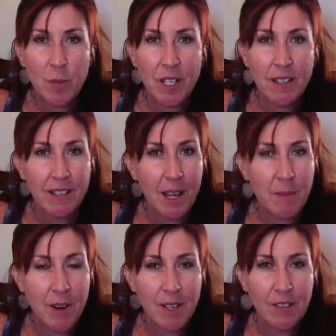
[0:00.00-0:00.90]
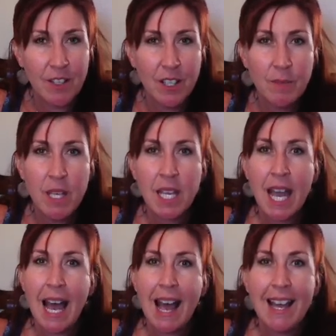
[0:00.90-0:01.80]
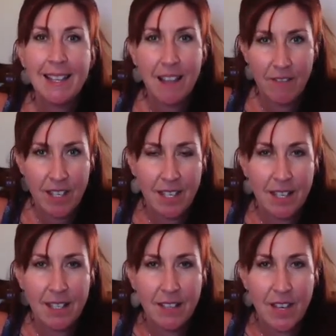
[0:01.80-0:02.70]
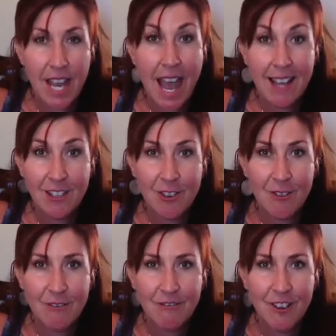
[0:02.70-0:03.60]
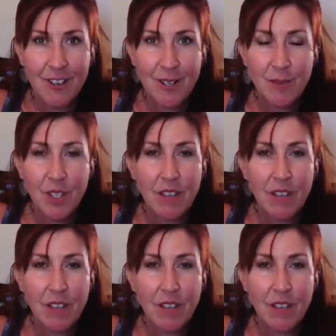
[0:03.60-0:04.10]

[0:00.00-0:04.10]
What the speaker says: been to the St. Mary's farm. I love it that Young Living has their own farms.